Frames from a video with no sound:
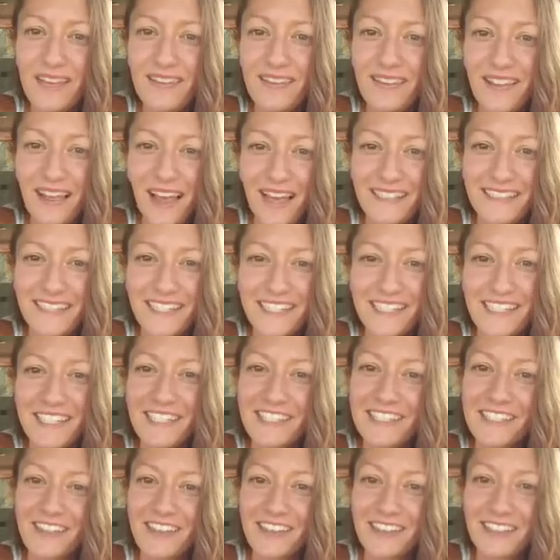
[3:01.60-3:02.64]
the lactation
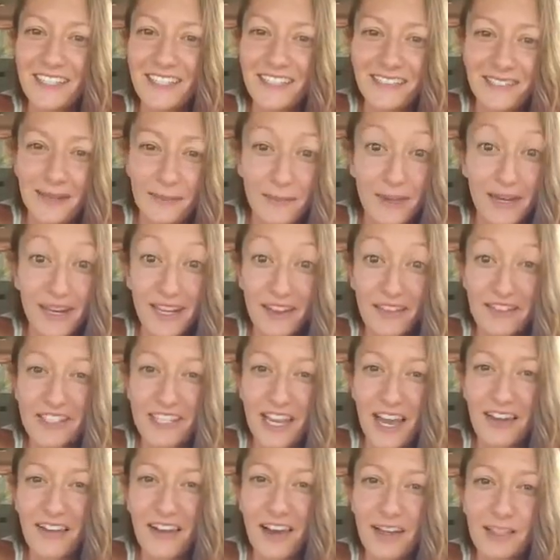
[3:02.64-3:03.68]
consultant, I'm going to give
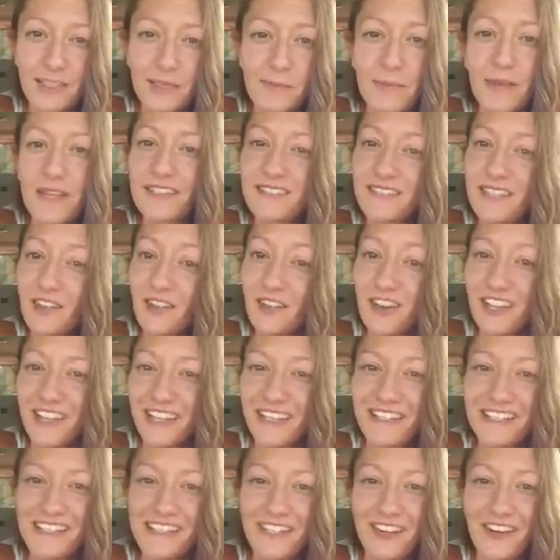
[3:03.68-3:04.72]
shout outs because they
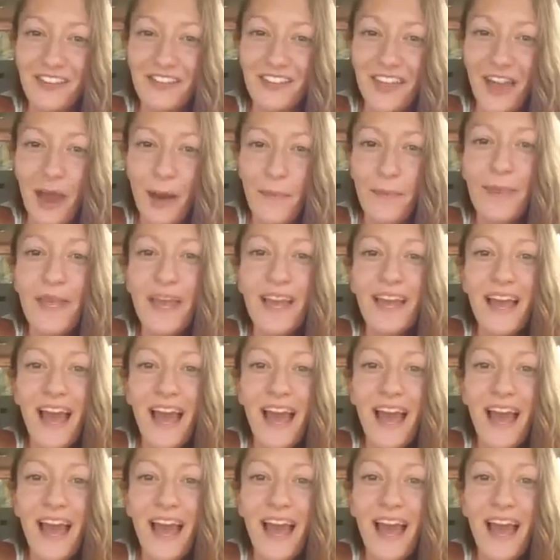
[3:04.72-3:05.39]
really deserve them.